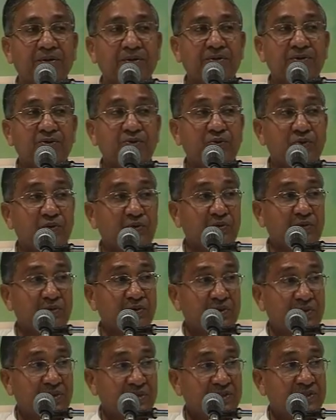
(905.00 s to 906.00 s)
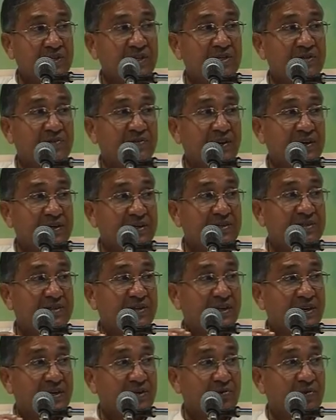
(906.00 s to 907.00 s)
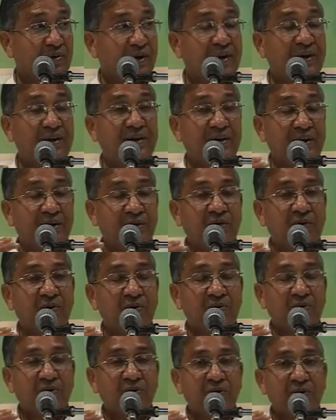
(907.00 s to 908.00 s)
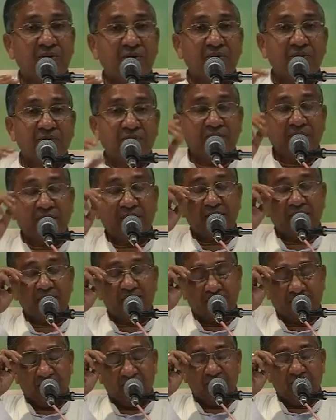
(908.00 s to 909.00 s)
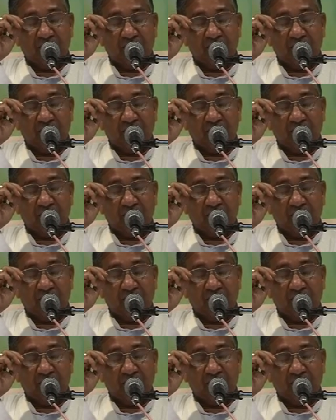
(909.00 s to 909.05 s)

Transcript: So this is what is required now that